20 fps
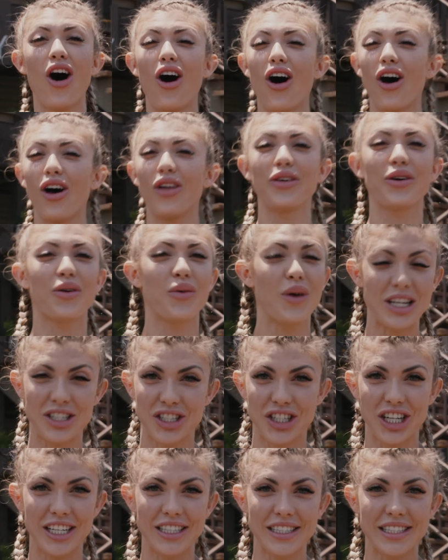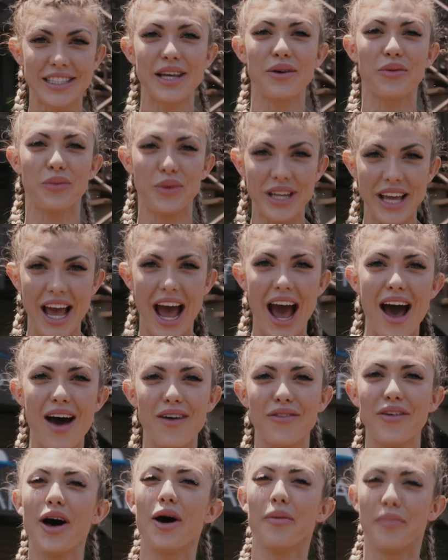all the questions that we
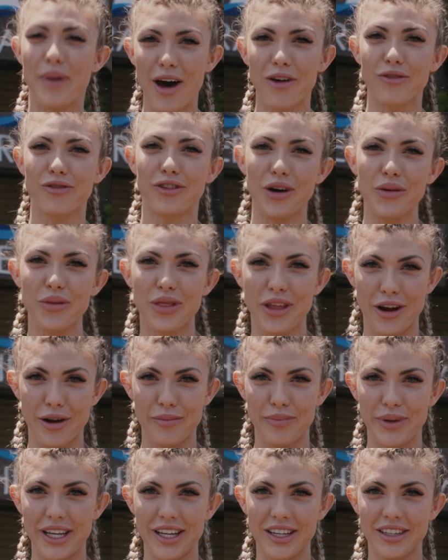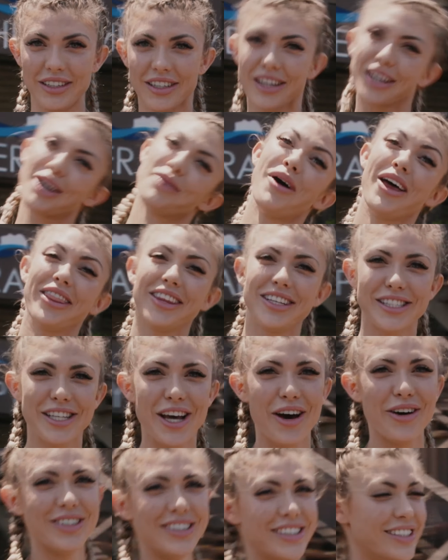have about float therapy. Come on, let's
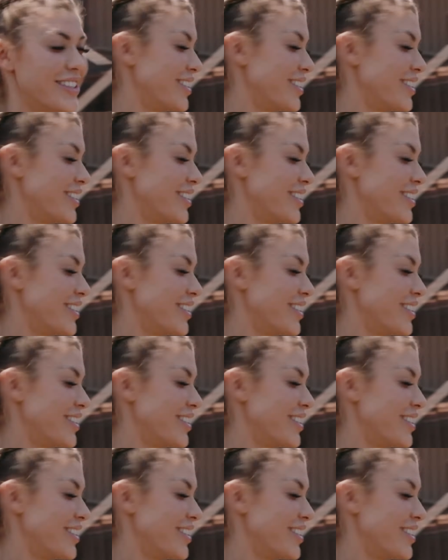go.